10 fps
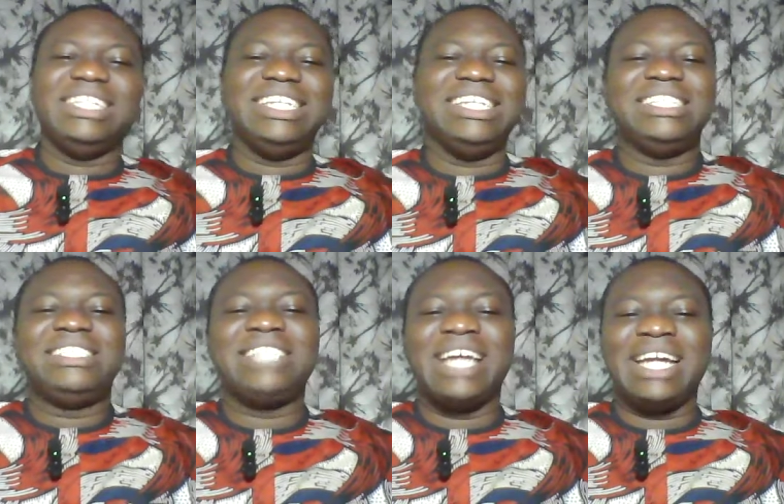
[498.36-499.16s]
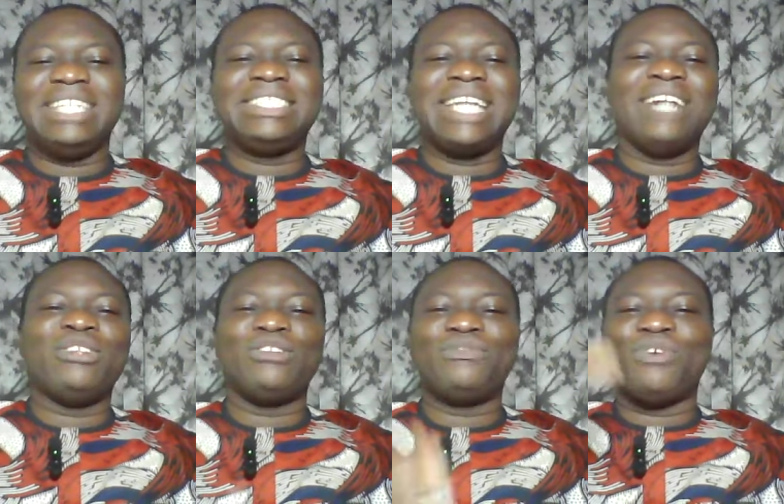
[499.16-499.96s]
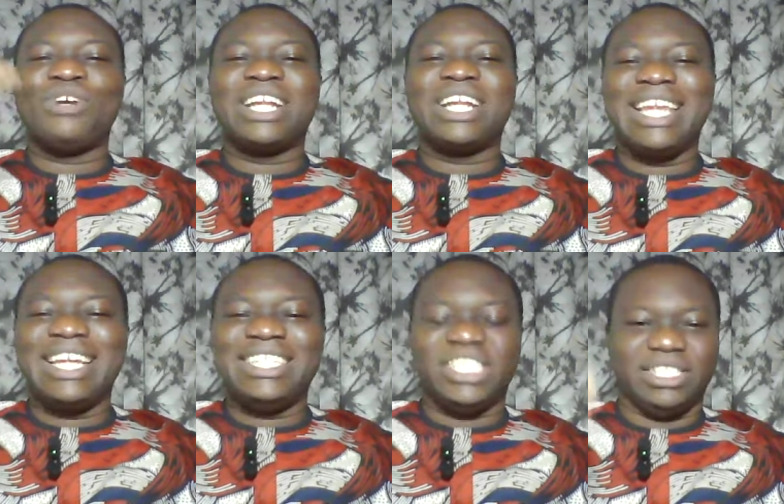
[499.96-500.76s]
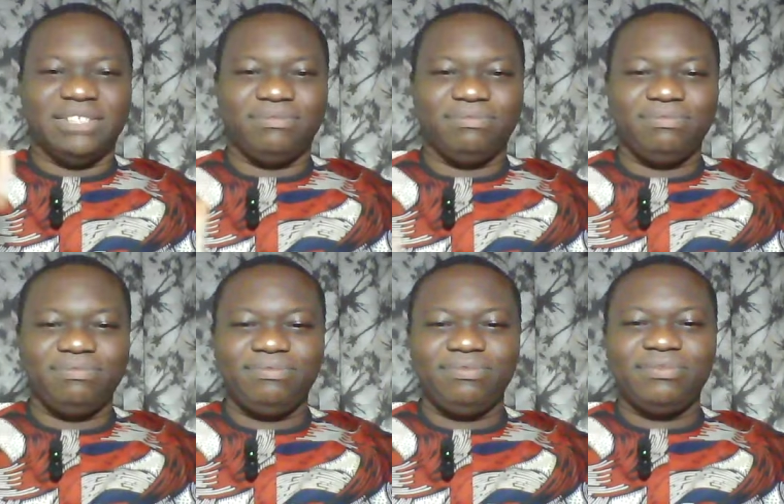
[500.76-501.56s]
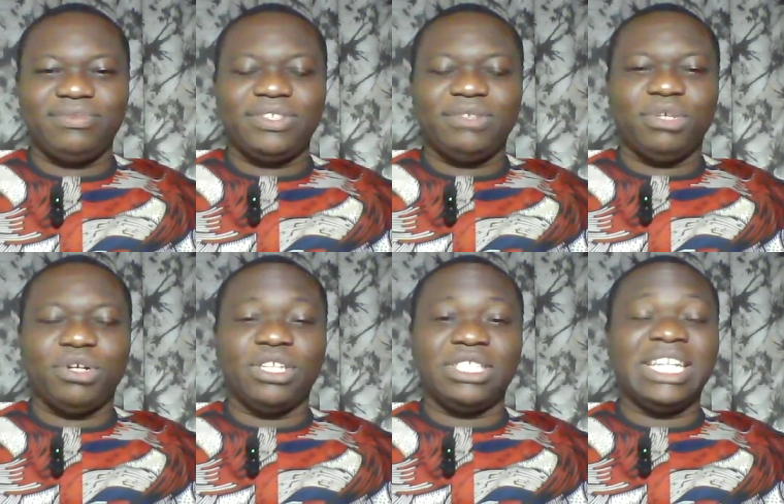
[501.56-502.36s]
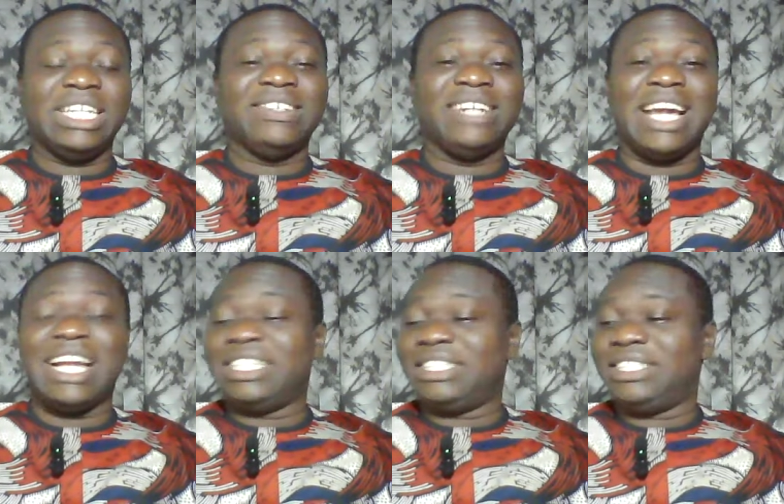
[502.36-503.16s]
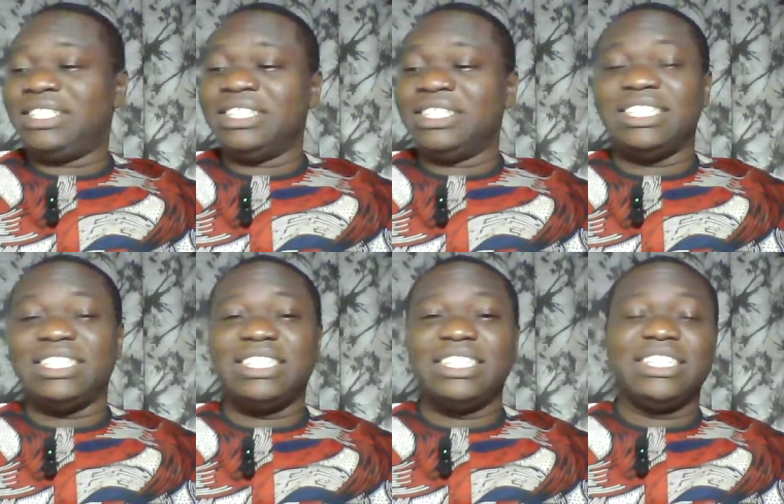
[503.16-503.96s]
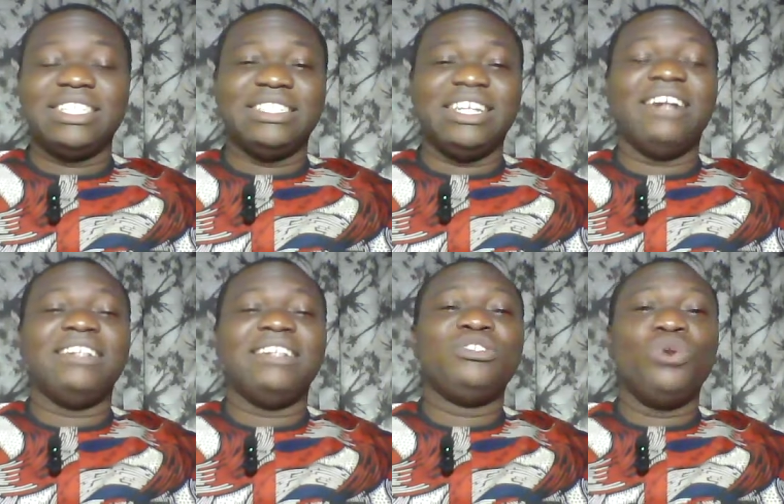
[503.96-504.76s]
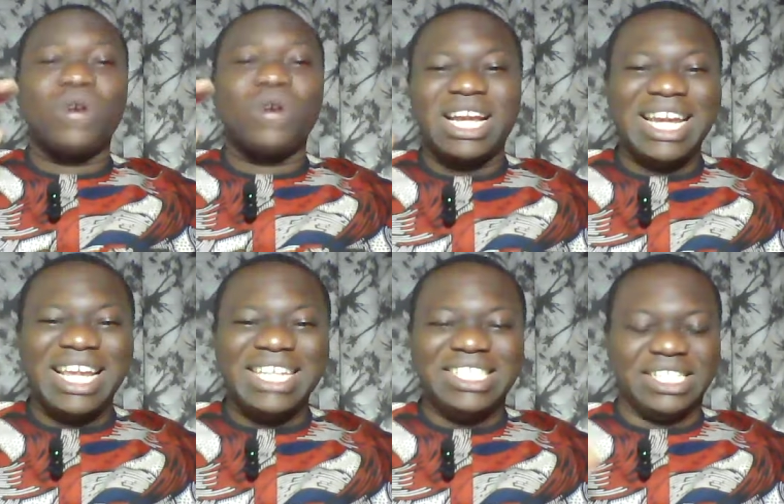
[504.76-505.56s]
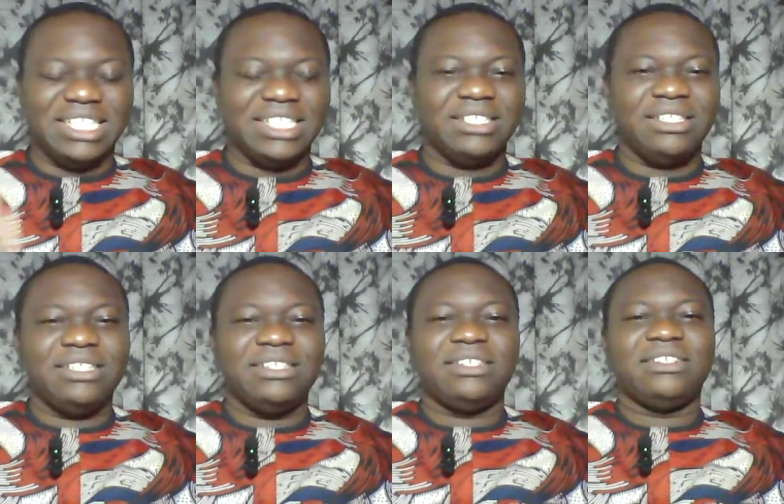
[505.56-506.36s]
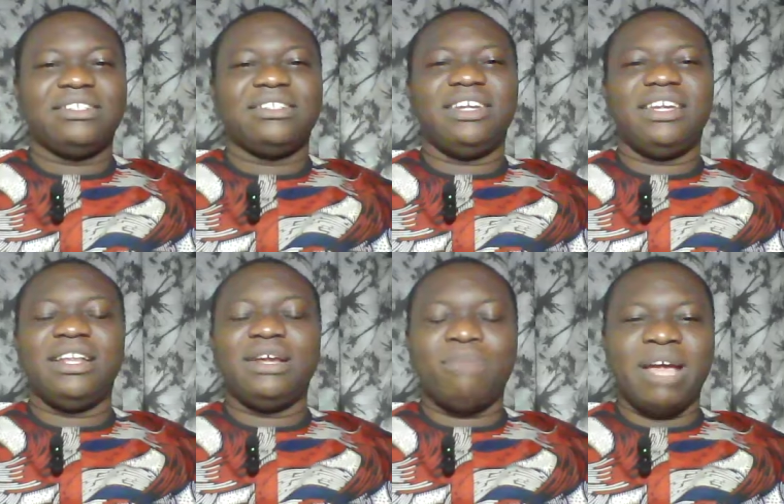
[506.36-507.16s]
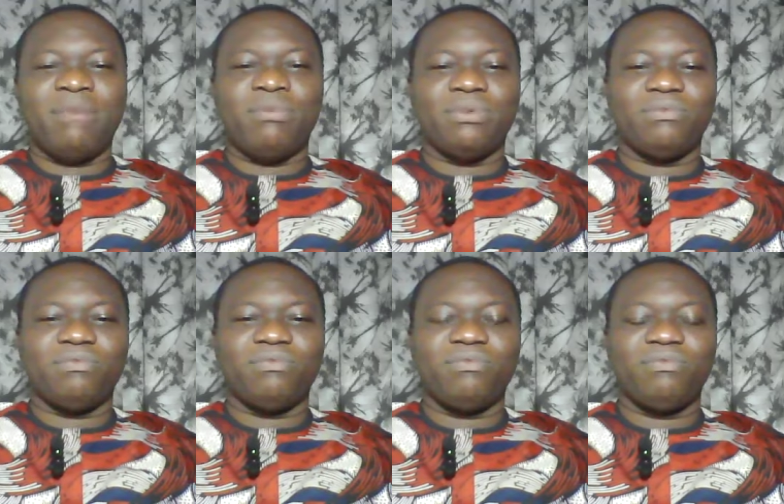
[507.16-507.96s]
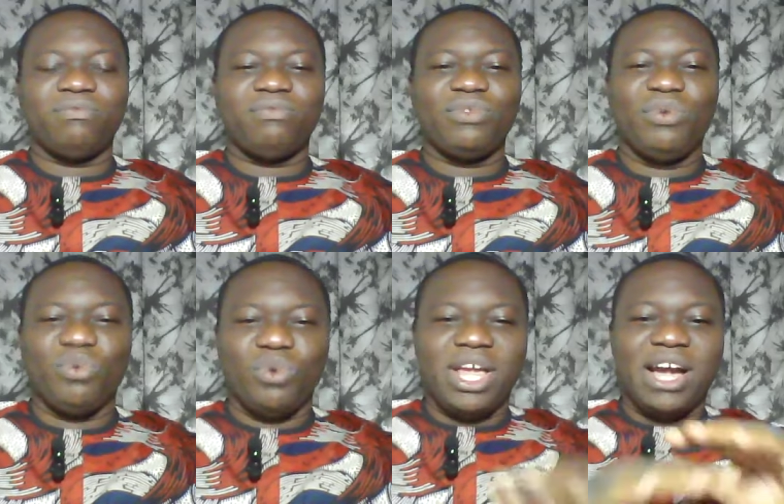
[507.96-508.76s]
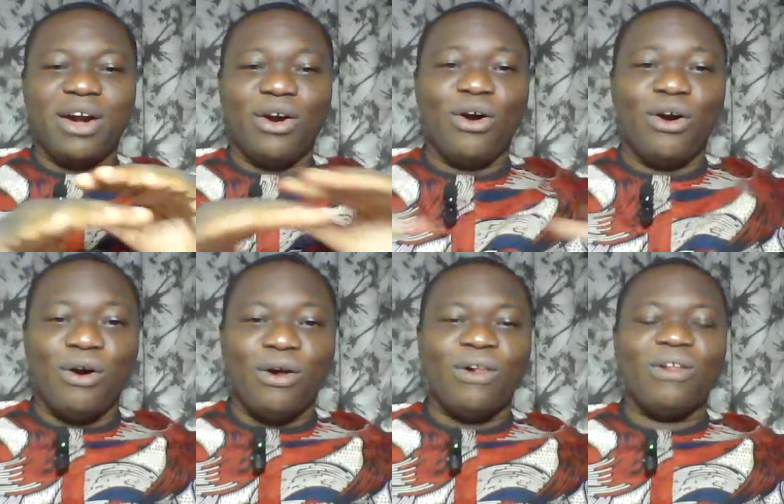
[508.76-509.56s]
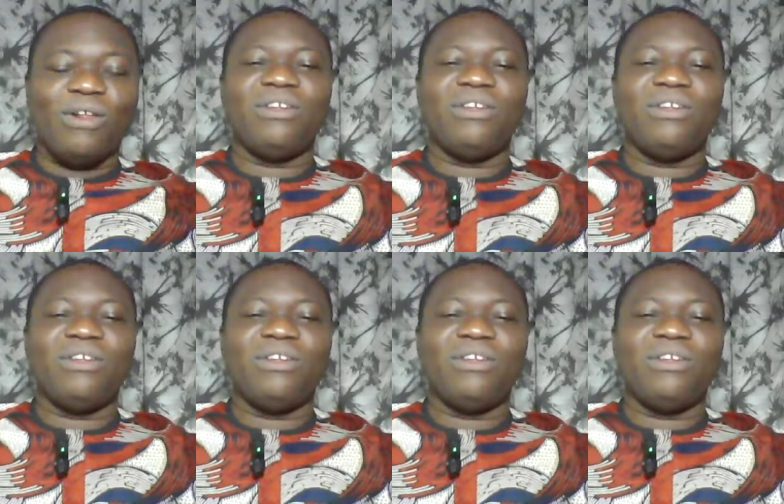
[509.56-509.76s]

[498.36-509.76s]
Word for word: These signs are not for clergy, because in reality, there is no clergy in the Bible. We are all